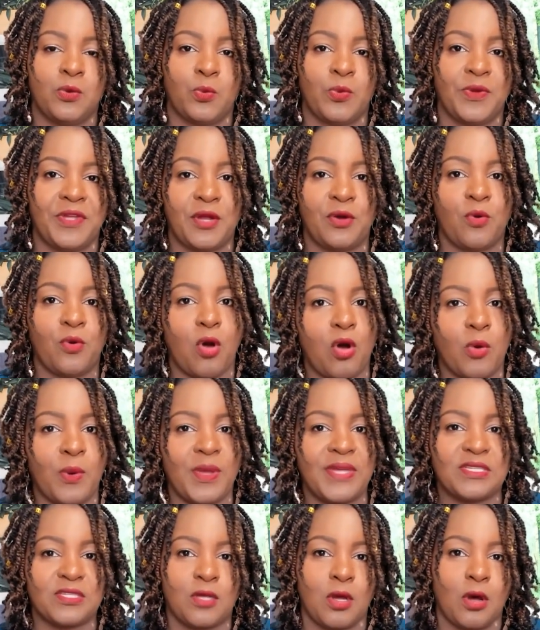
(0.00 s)
we don't
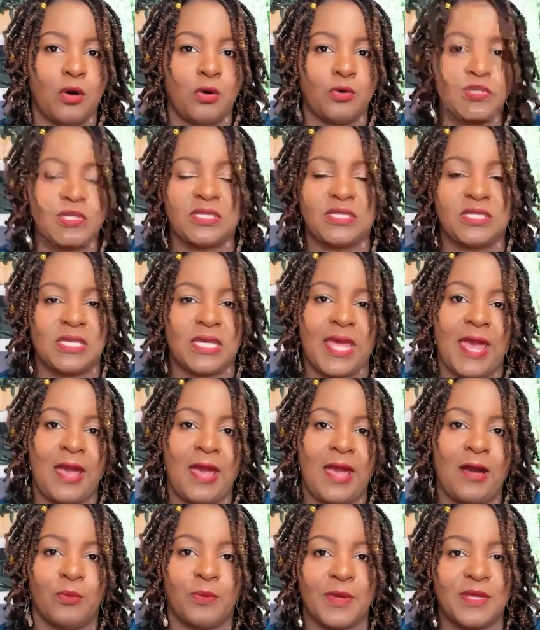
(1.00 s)
always go to seek
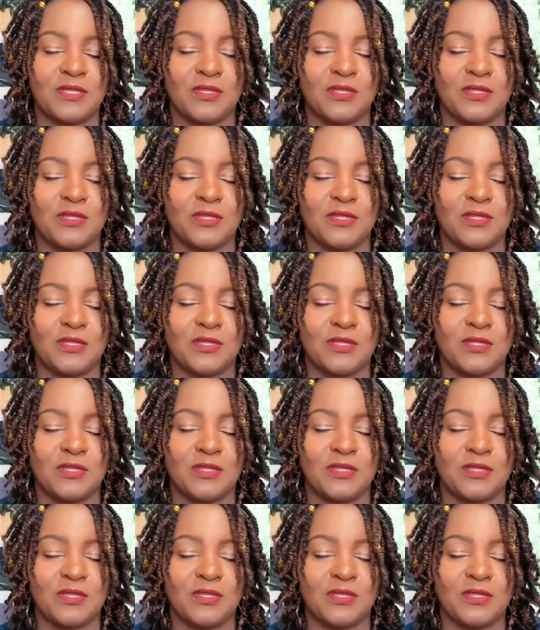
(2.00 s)
help